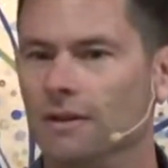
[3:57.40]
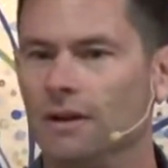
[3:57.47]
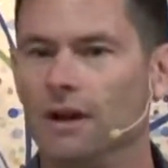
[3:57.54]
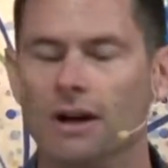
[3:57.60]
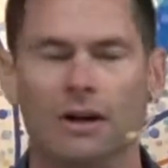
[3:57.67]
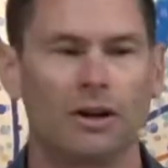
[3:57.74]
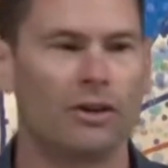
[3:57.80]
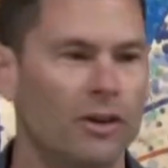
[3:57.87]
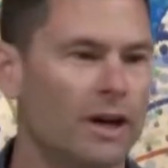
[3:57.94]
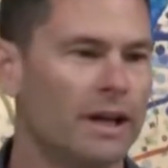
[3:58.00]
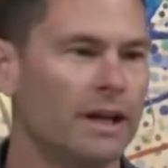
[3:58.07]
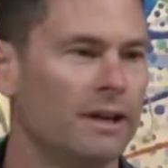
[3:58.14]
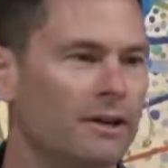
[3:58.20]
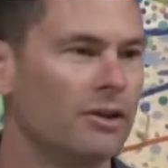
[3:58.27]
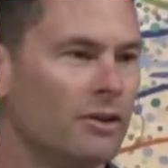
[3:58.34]
our
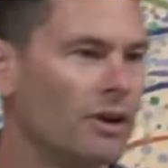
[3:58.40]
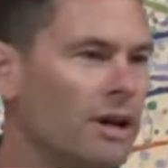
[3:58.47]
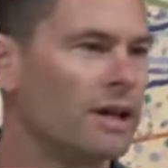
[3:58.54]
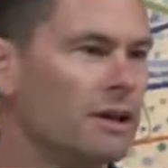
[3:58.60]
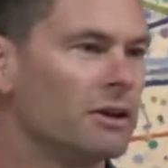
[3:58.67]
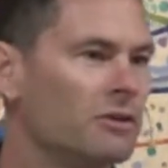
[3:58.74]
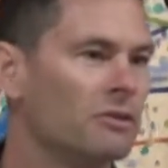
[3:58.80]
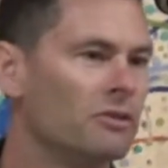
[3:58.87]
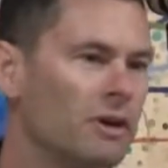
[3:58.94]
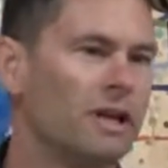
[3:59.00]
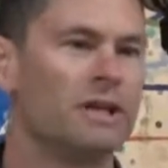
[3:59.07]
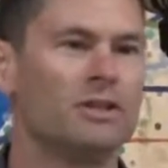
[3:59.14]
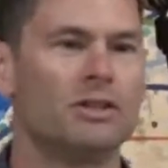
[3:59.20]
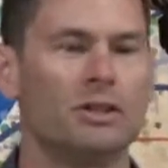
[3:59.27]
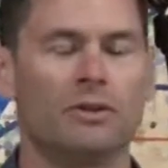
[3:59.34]

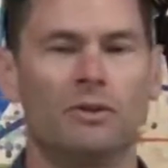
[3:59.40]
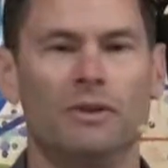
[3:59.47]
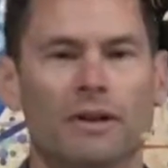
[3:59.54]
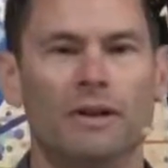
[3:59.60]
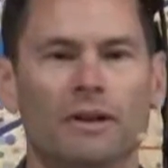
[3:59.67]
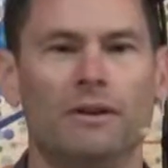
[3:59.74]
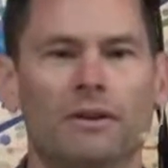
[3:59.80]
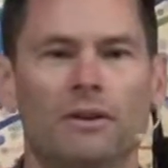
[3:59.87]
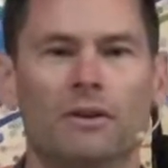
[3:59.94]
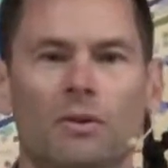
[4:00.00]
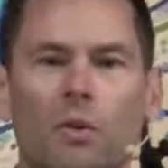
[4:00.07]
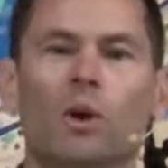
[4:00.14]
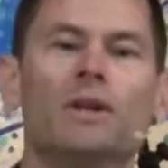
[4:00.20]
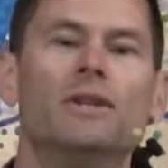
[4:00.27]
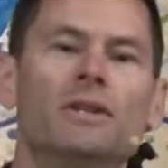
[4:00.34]
great-great-grandchildren.
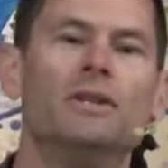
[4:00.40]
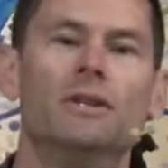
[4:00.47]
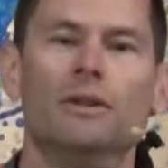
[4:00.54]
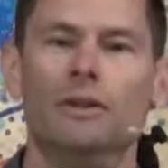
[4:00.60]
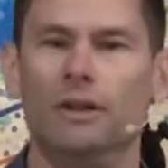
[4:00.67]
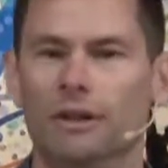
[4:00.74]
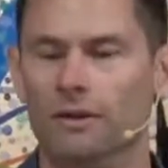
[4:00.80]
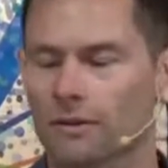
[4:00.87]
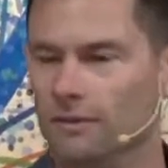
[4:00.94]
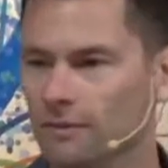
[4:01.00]
What did you do?